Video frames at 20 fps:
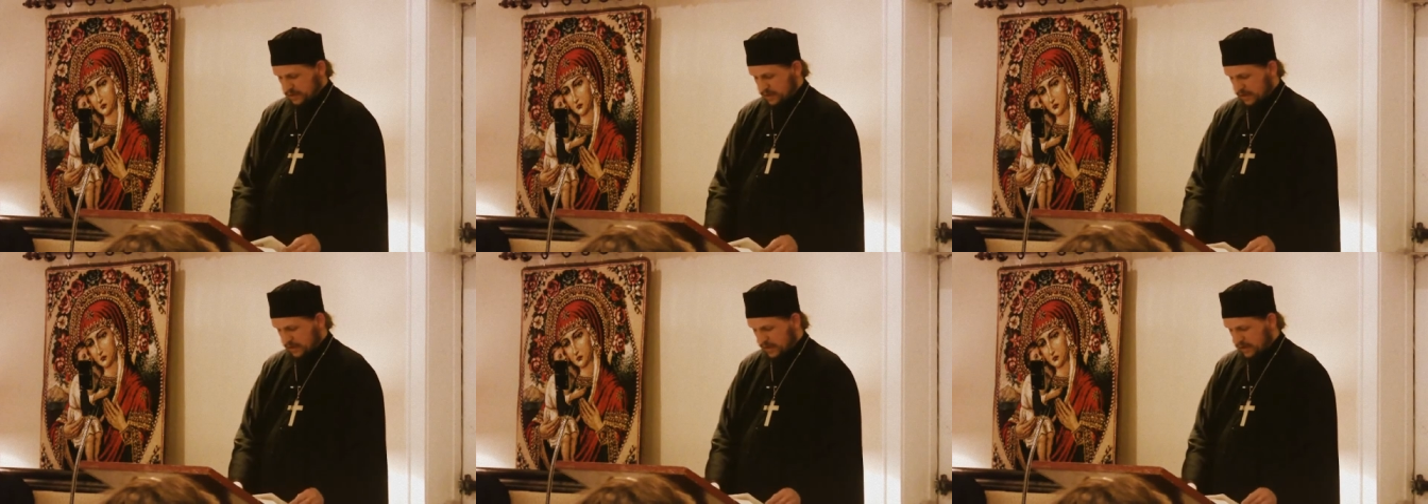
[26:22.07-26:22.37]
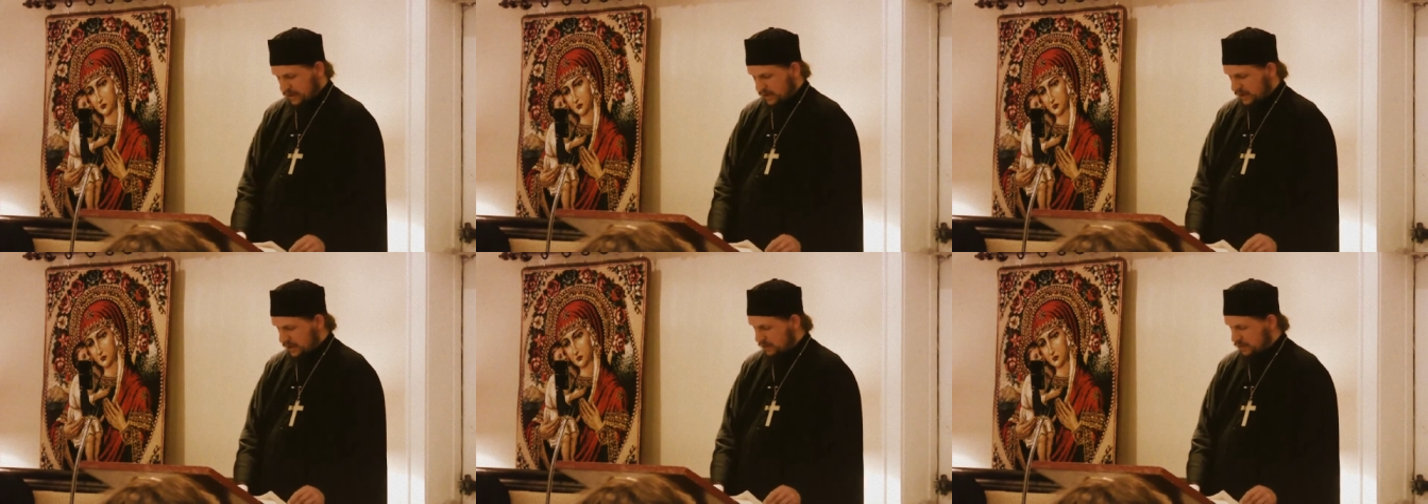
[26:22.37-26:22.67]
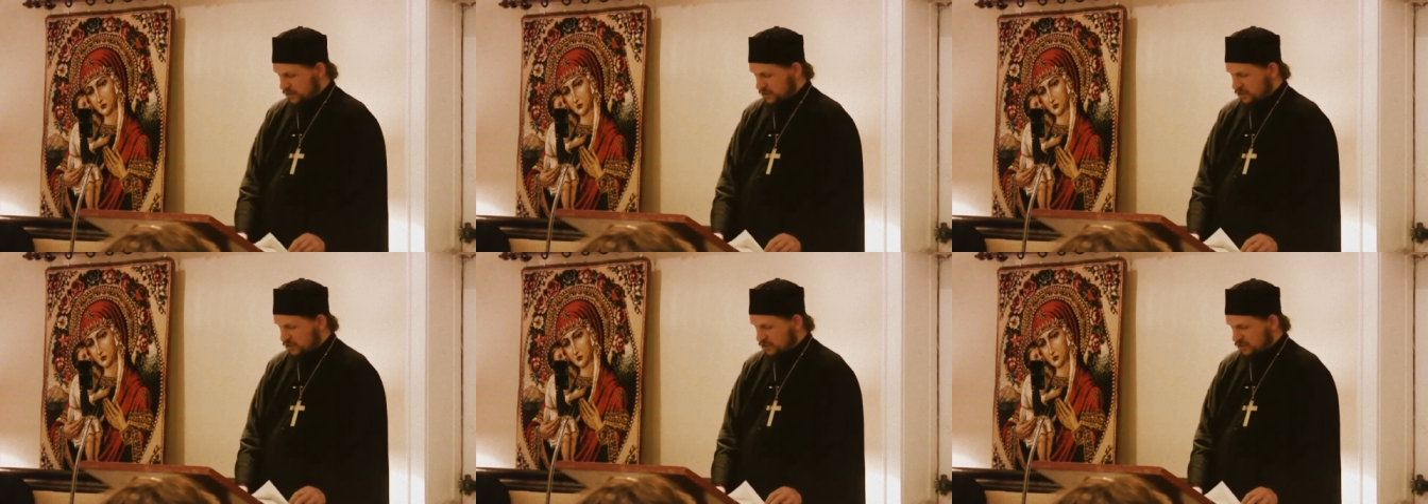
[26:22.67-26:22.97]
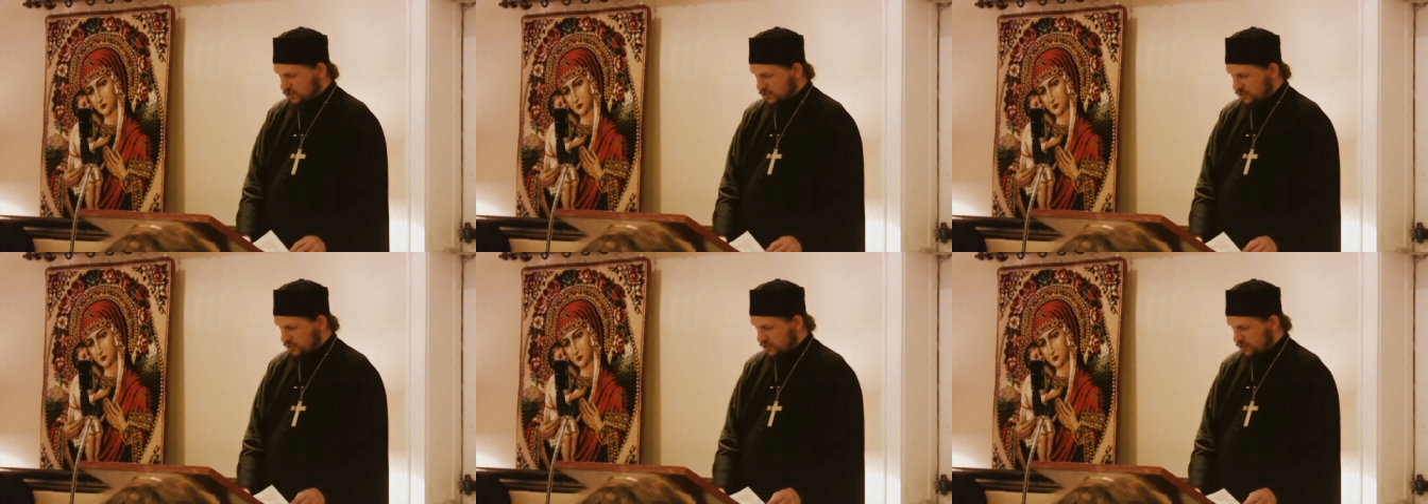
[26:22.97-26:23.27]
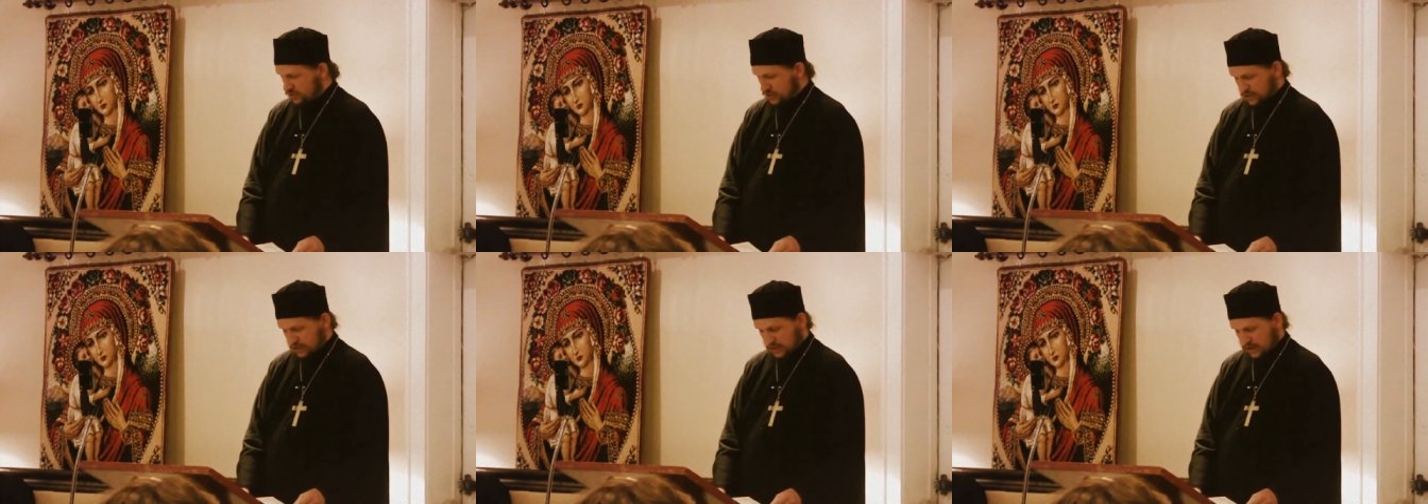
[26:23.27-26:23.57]
and he was a
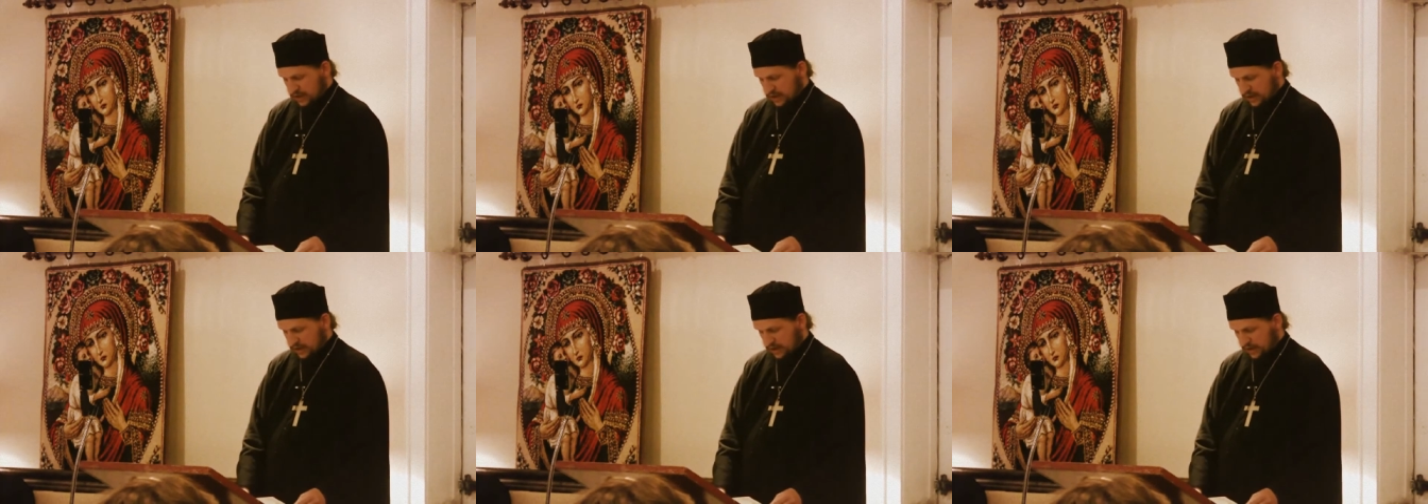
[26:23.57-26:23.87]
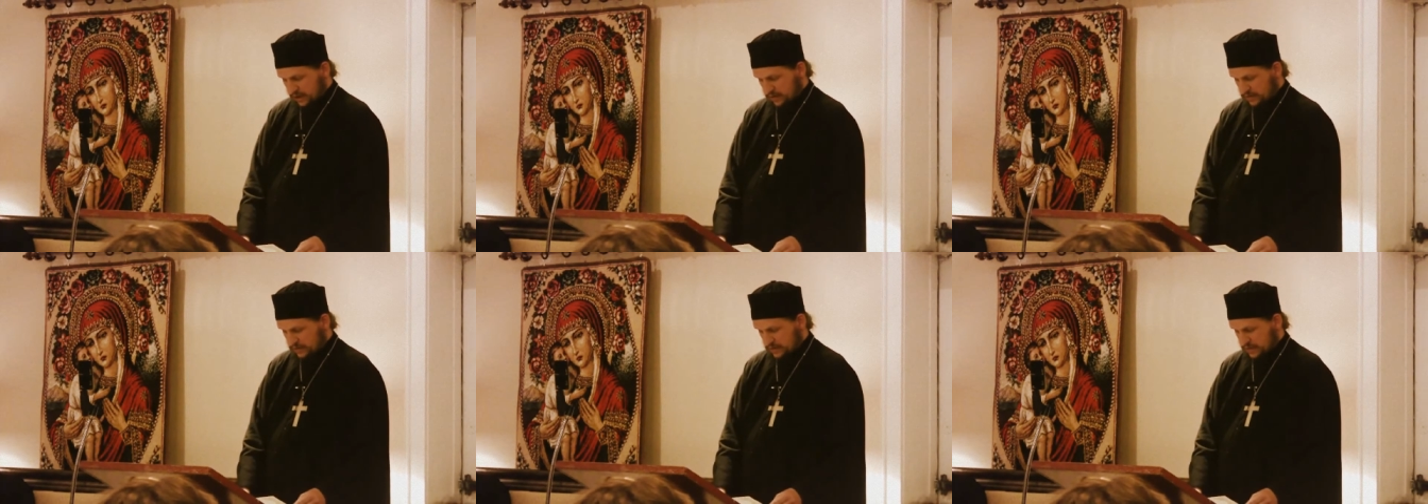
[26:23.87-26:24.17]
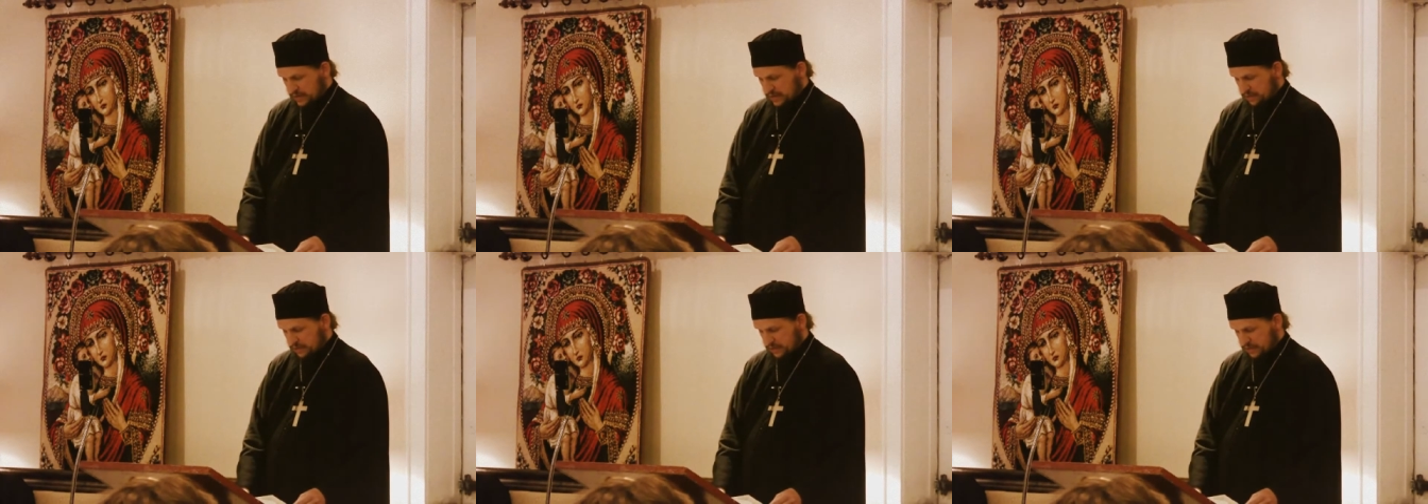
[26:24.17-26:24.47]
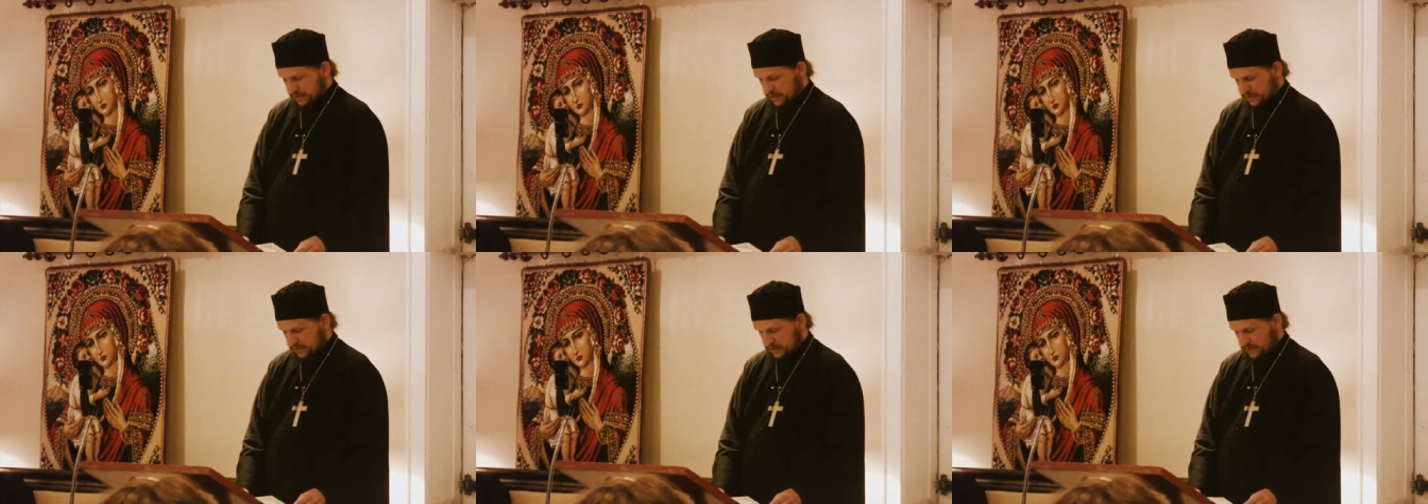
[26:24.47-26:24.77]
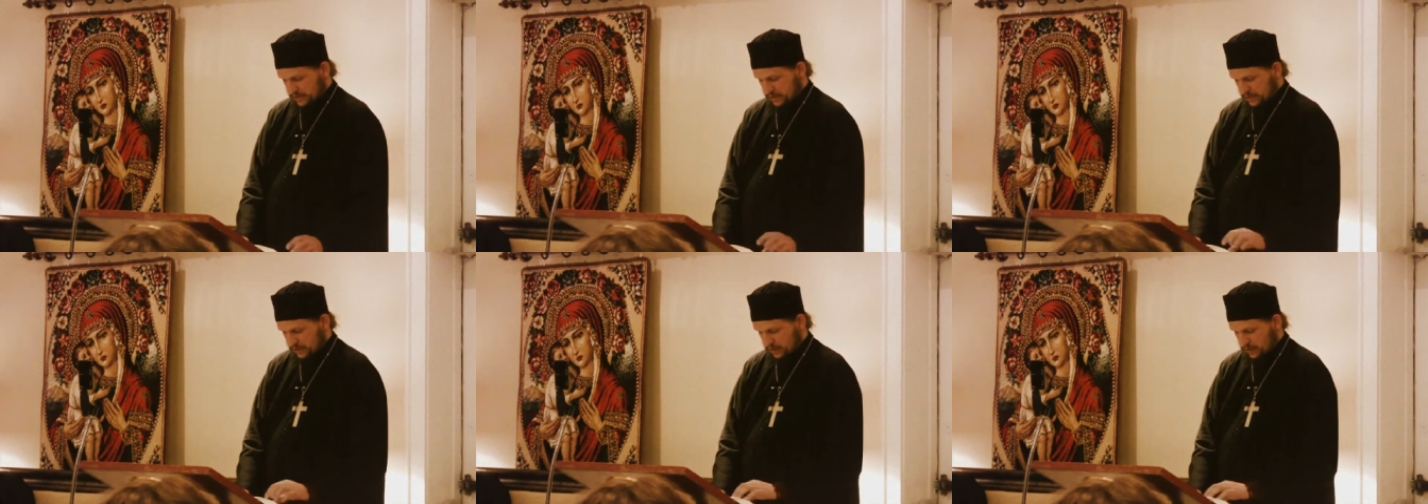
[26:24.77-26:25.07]
scourge of the
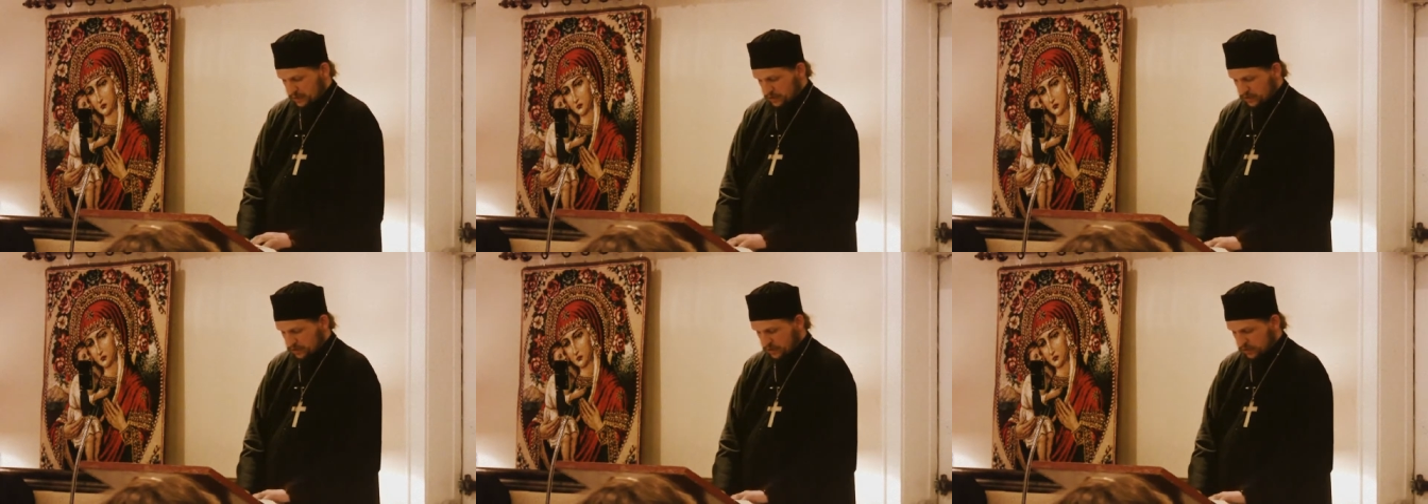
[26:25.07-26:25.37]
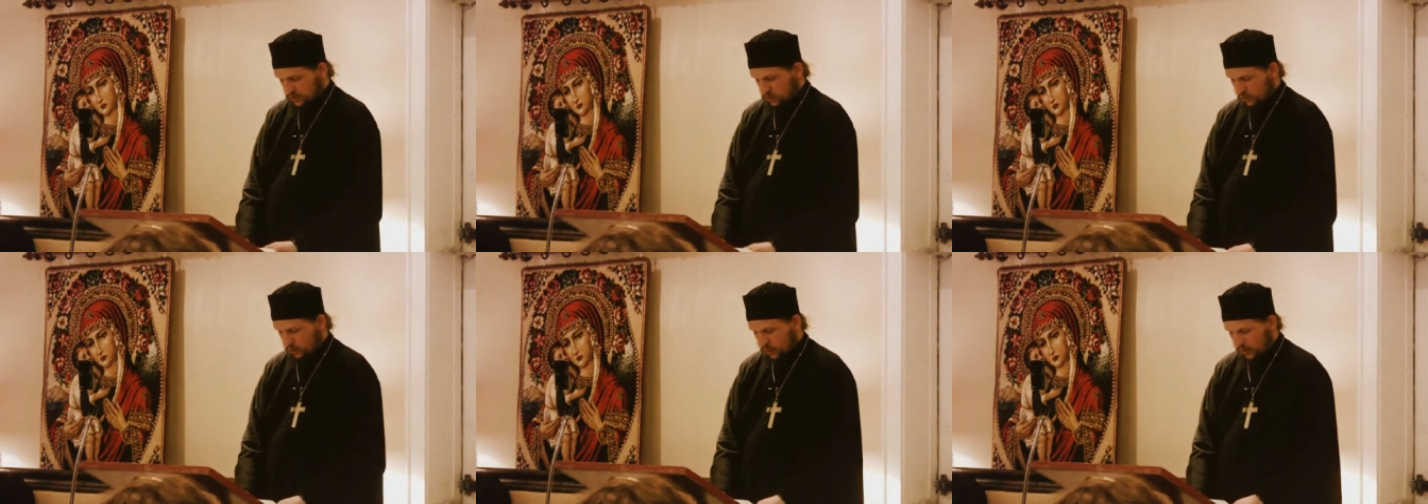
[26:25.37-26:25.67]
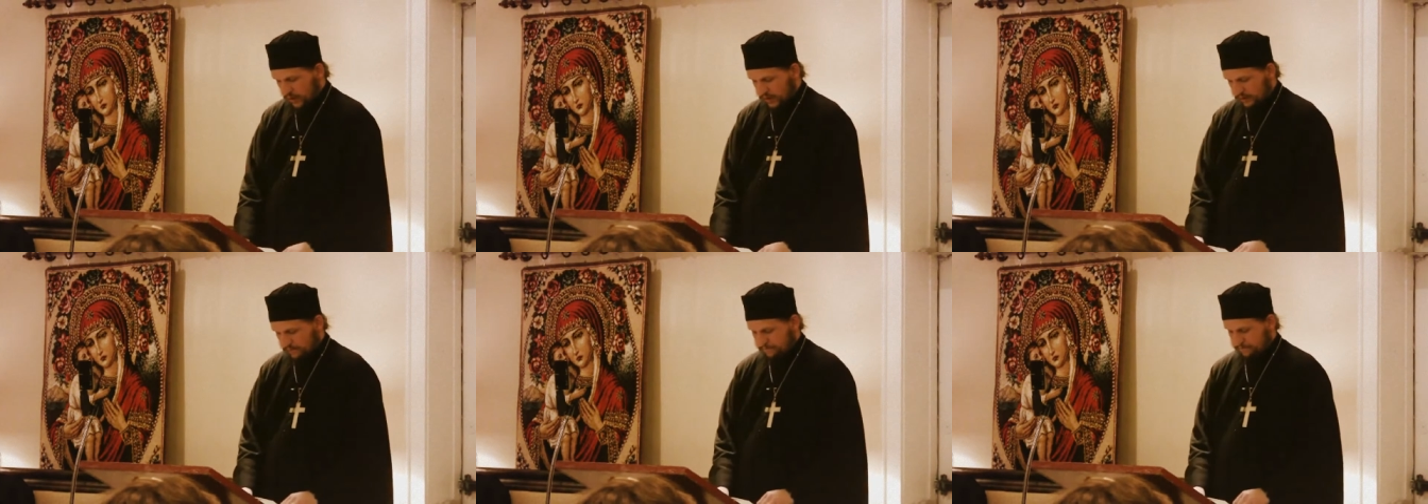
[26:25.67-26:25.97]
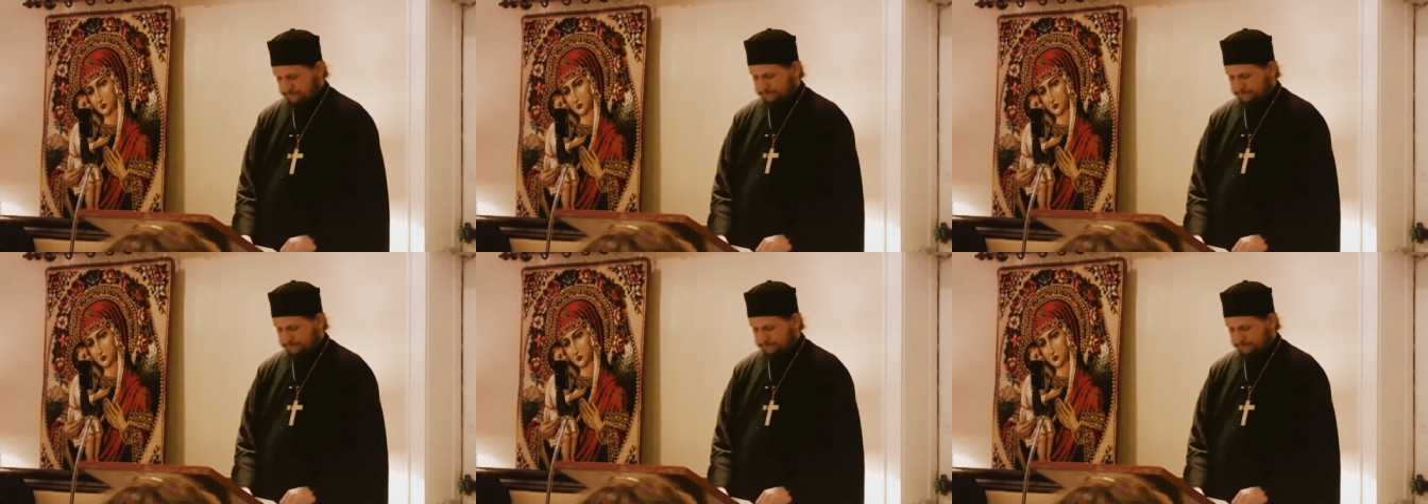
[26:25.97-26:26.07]
demons. I'll read you just one,